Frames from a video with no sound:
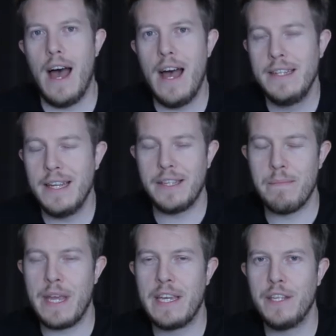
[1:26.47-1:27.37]
And as I'm
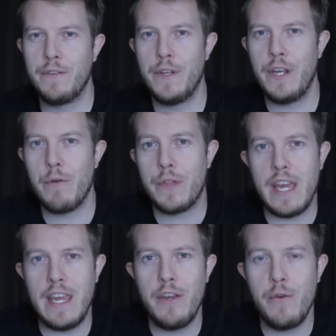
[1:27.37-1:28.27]
making this video,
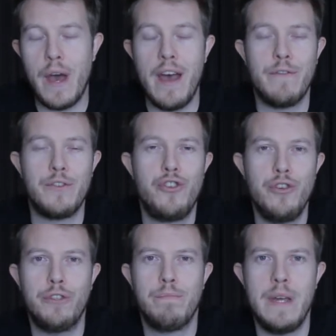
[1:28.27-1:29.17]
the EU have
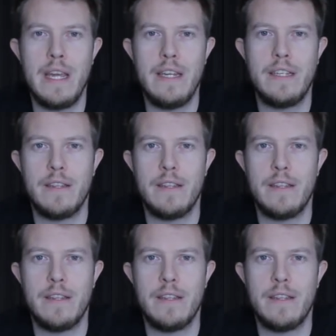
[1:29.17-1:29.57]
just made